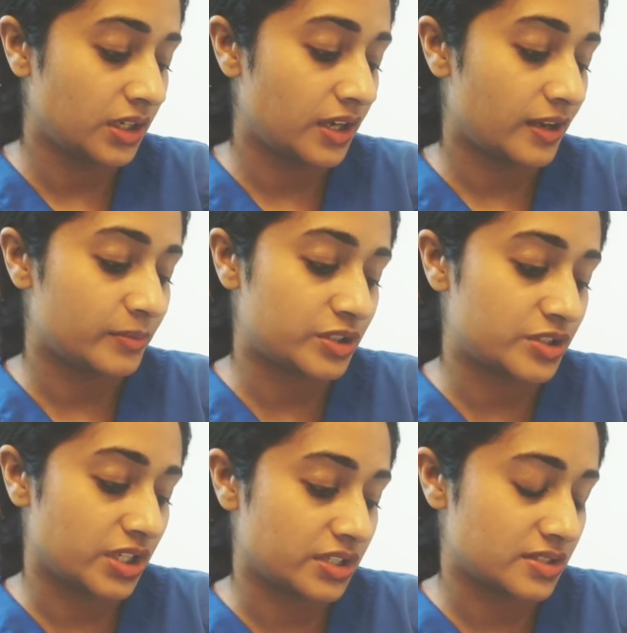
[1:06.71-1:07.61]

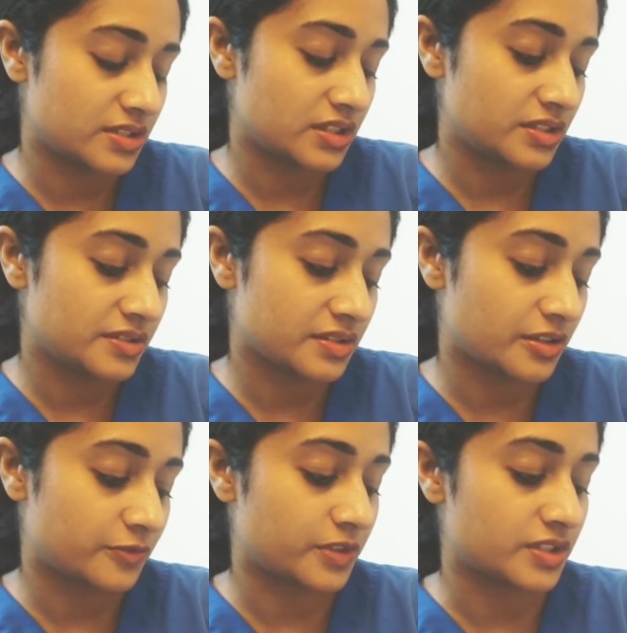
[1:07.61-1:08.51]
emergencies,
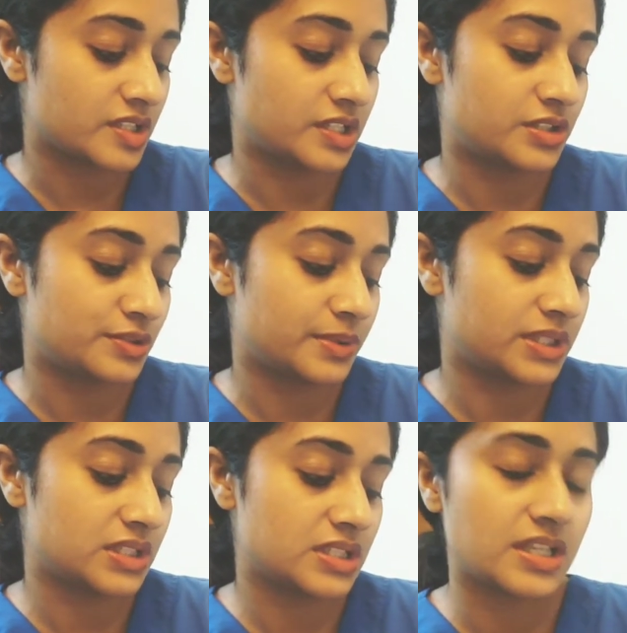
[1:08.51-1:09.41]
reference
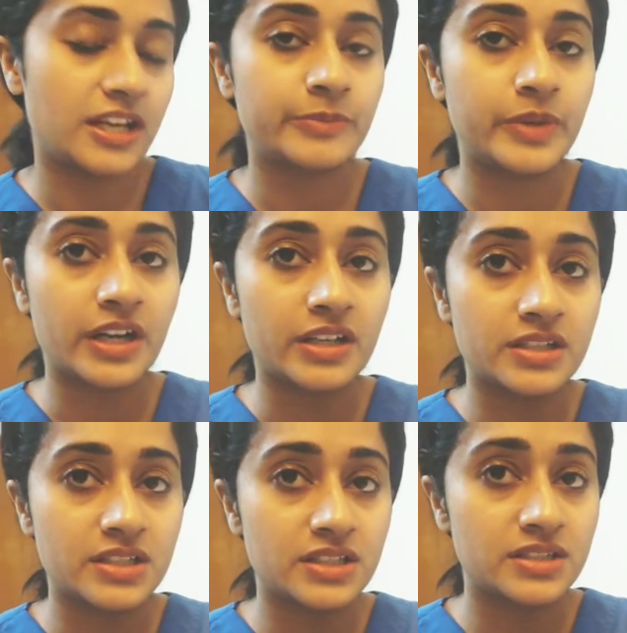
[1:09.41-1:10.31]
intervals, and
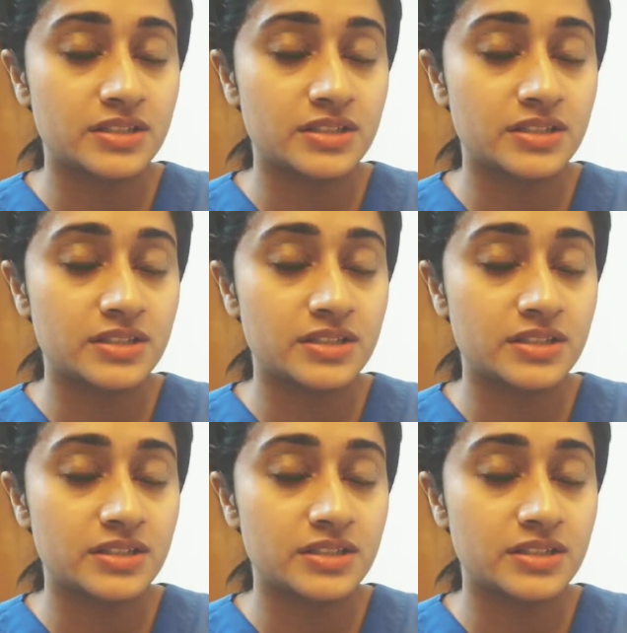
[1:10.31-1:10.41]
practicing